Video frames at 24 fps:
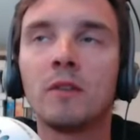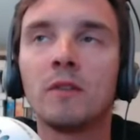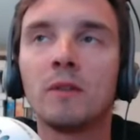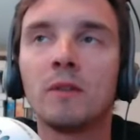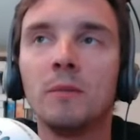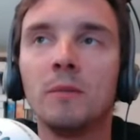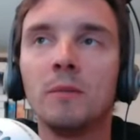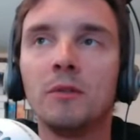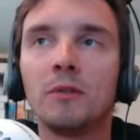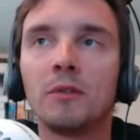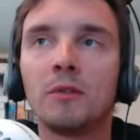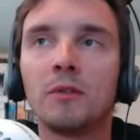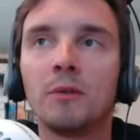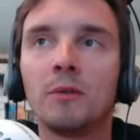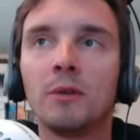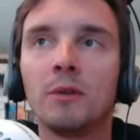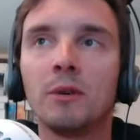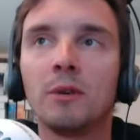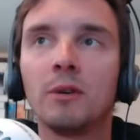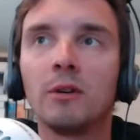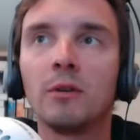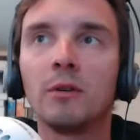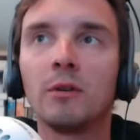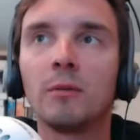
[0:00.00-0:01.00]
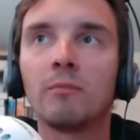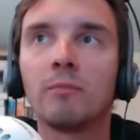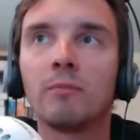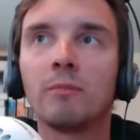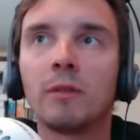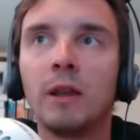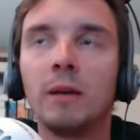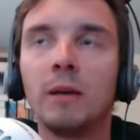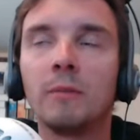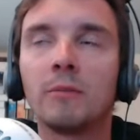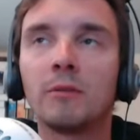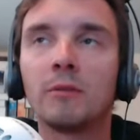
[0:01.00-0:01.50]
of those Square
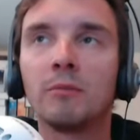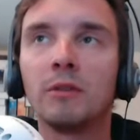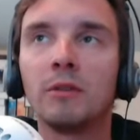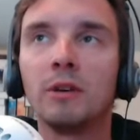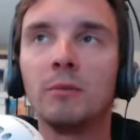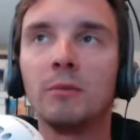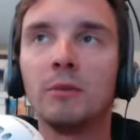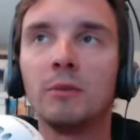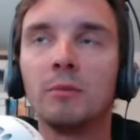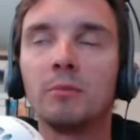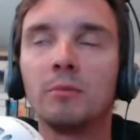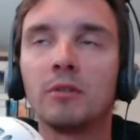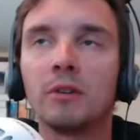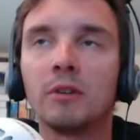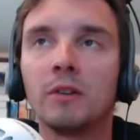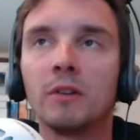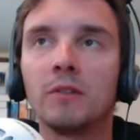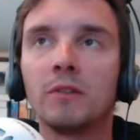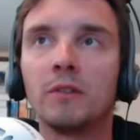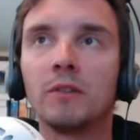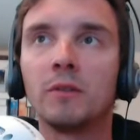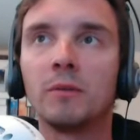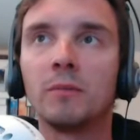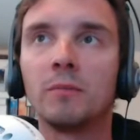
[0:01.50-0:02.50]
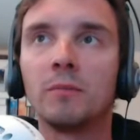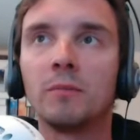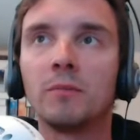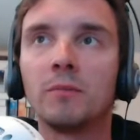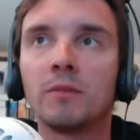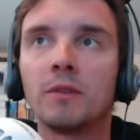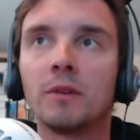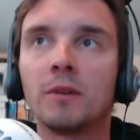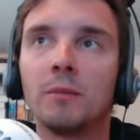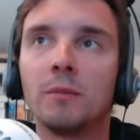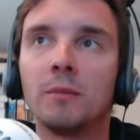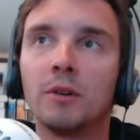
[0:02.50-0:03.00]
games are pretty well priced too.
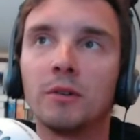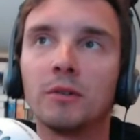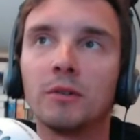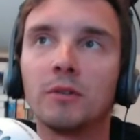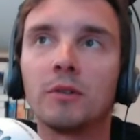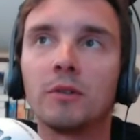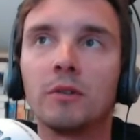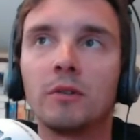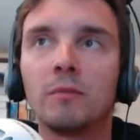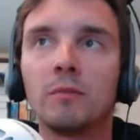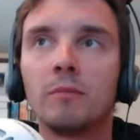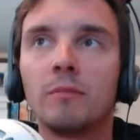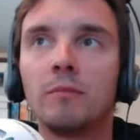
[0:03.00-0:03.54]
Some aren't.